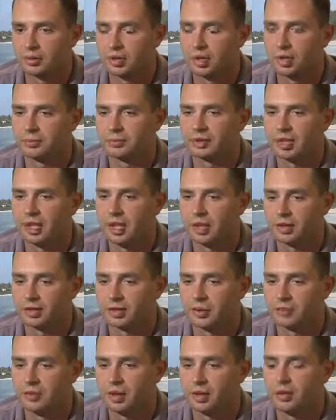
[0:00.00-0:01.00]

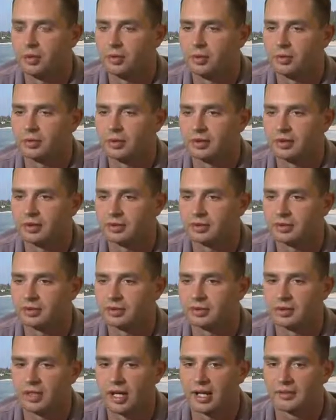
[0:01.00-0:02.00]
come home and
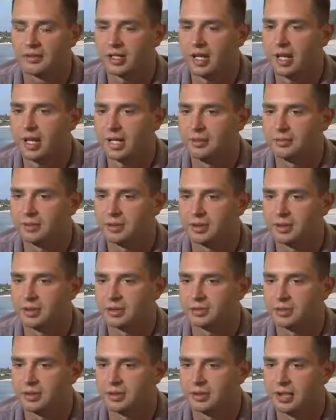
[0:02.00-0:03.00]
still have time
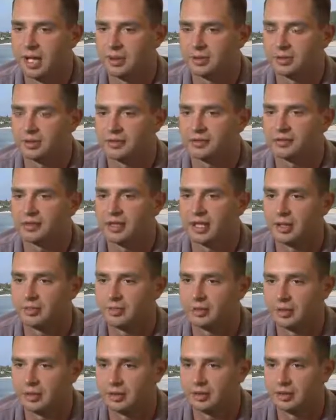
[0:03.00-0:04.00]
to spend time with their
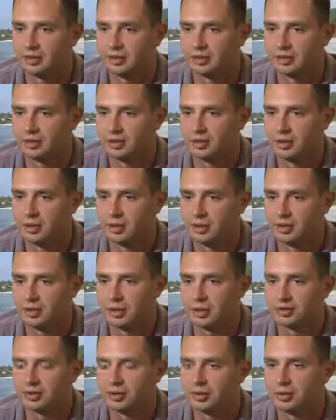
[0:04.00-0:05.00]
family,
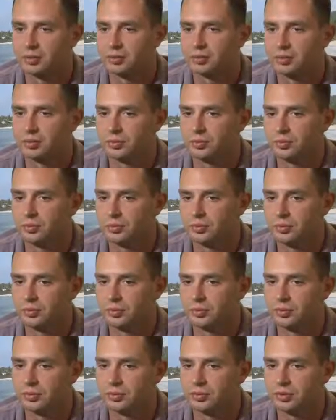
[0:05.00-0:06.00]
do
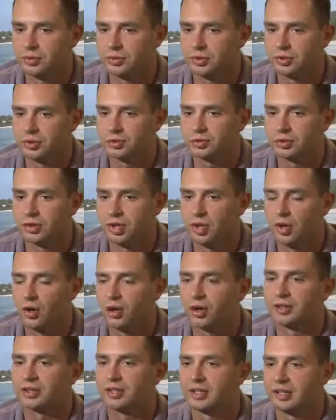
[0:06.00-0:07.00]
the
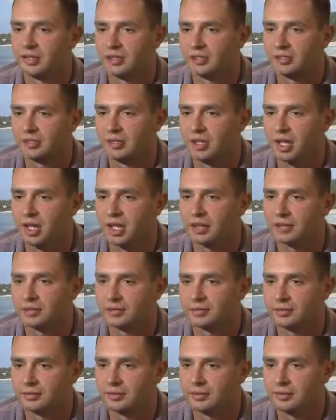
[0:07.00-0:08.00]
hard things in life.
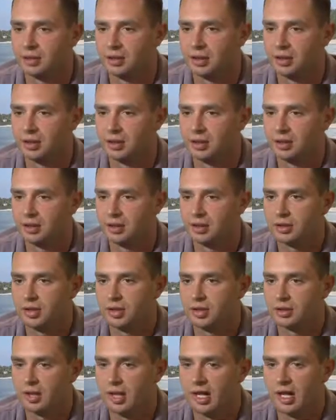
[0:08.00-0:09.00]

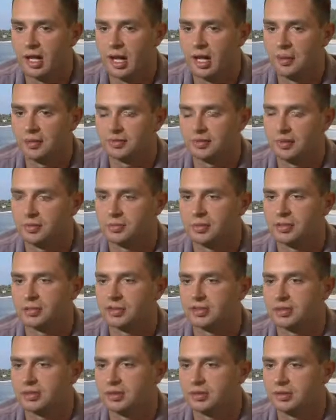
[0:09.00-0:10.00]
I was so
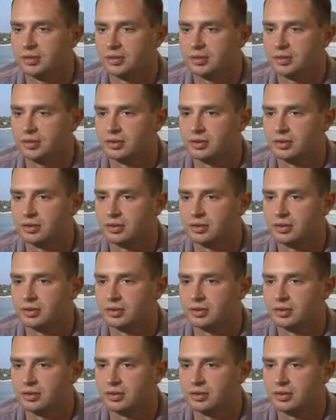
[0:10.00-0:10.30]
busy,